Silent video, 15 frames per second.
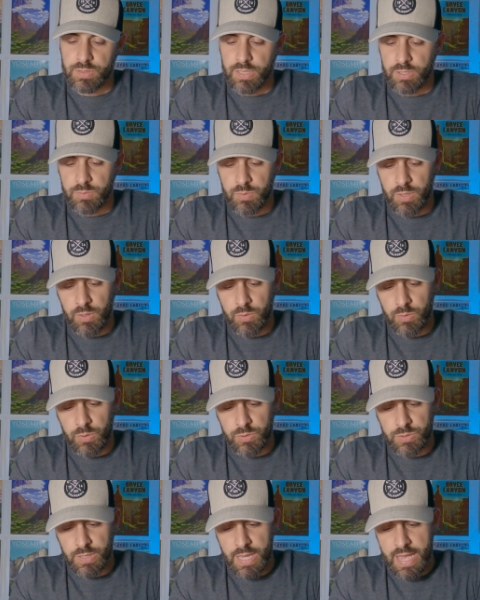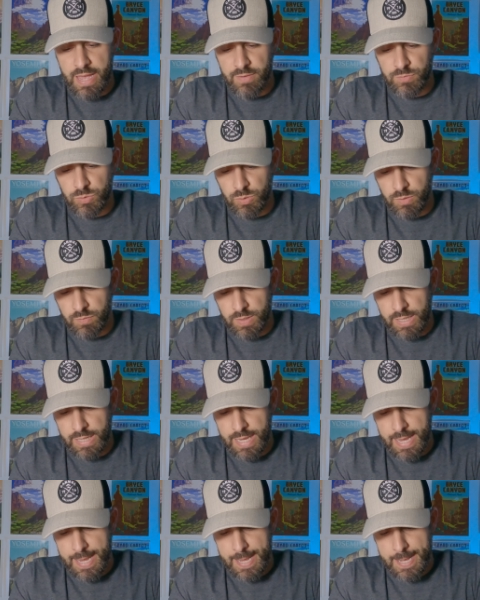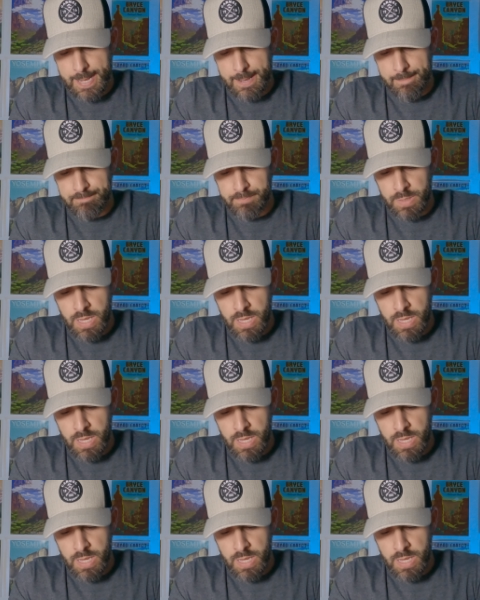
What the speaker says: so that's pretty cool. So they have sort of like a